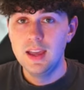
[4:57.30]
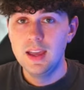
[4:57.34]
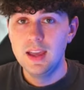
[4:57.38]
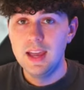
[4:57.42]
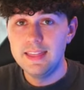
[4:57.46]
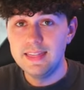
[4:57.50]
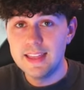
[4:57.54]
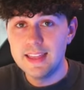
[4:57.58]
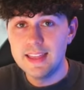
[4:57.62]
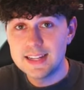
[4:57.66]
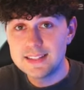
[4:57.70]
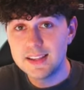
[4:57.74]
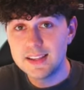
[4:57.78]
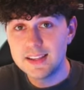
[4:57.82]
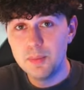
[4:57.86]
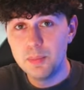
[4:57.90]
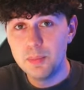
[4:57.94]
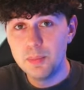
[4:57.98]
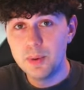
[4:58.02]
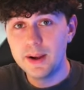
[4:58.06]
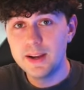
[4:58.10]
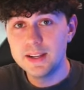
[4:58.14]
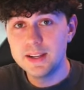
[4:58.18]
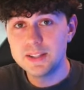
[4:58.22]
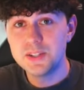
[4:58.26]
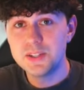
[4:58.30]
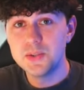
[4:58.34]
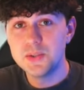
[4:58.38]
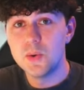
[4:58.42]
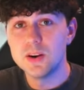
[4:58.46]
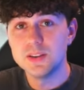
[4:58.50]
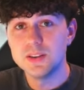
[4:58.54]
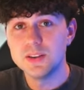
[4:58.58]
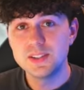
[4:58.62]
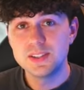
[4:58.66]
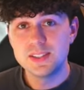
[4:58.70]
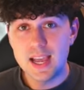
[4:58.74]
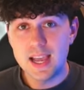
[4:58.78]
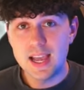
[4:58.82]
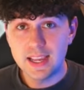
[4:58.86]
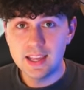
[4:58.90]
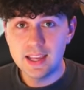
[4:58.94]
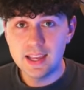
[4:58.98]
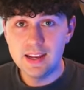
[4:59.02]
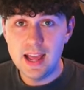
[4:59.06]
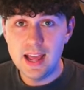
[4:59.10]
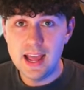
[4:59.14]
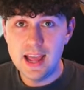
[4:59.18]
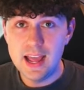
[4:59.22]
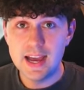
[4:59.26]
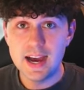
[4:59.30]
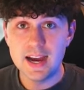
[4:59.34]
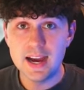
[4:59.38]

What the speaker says: And that's gonna bring us to our second AI